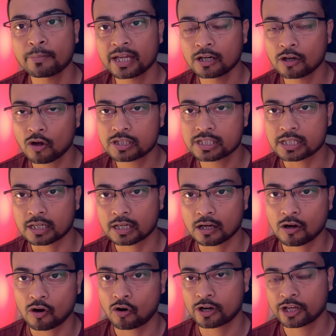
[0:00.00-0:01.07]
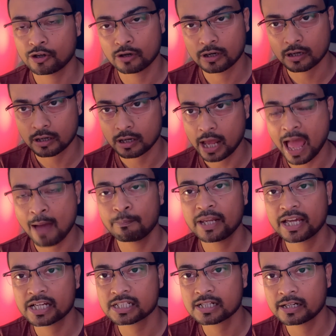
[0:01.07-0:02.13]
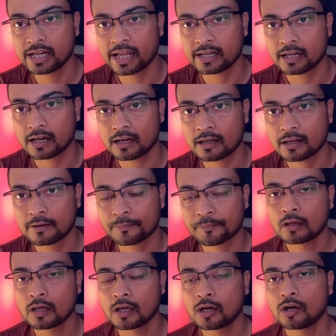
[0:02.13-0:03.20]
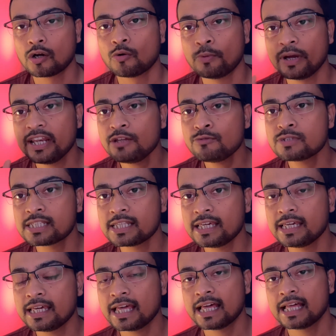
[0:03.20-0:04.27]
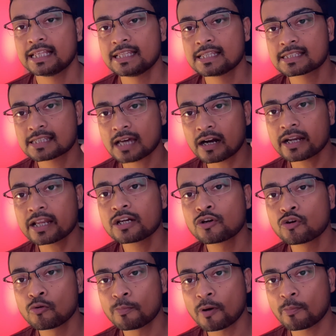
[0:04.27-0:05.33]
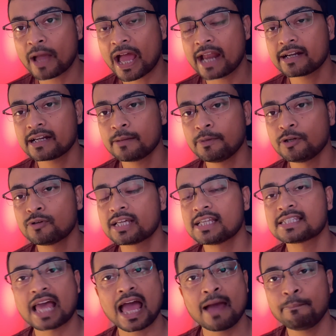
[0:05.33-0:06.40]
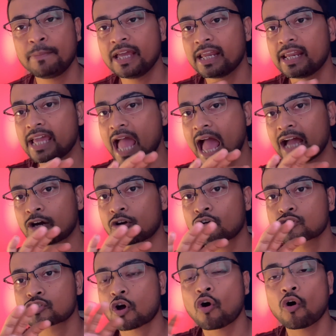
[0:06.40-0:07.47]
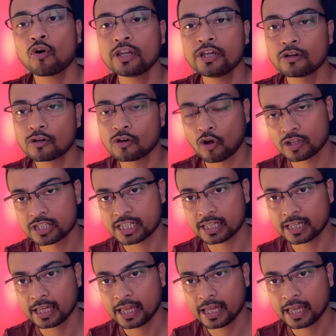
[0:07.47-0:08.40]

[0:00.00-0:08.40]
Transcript: logic or your application data. When you see this certain group of attribute is appearing across all your logic,